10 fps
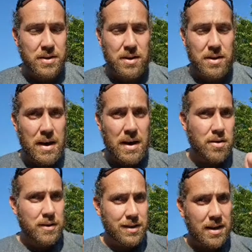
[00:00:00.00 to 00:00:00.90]
amount of
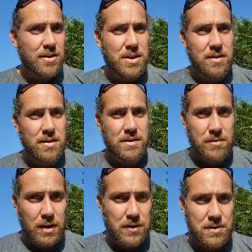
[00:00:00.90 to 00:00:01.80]
technology in these
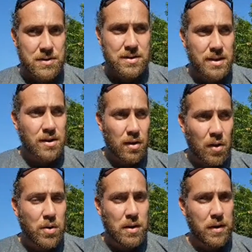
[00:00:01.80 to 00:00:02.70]
devices, let
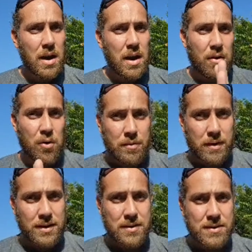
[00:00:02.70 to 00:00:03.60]
alone if you have a new
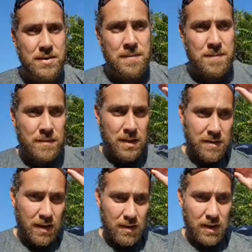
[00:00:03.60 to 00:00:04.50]
device
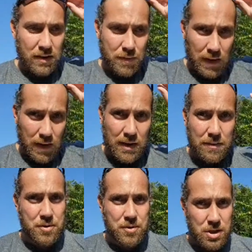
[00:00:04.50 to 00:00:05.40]
that is
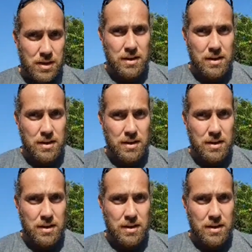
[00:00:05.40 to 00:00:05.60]
5G,